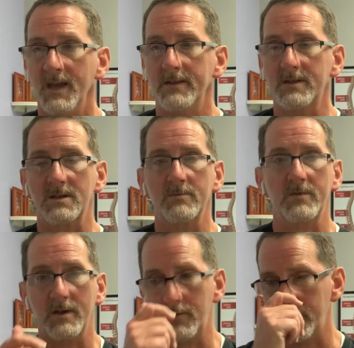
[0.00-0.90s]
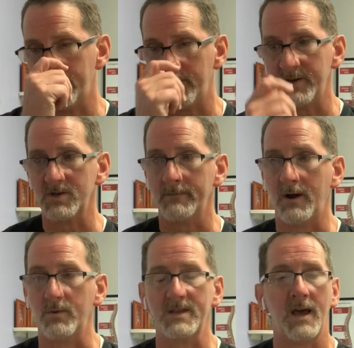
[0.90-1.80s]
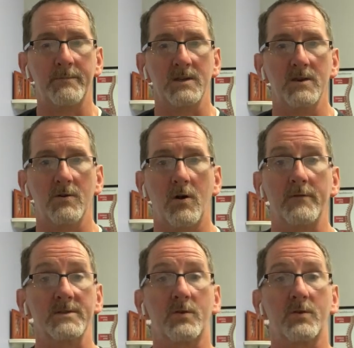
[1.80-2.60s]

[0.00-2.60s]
and then some of the other information about what's happening here at our office.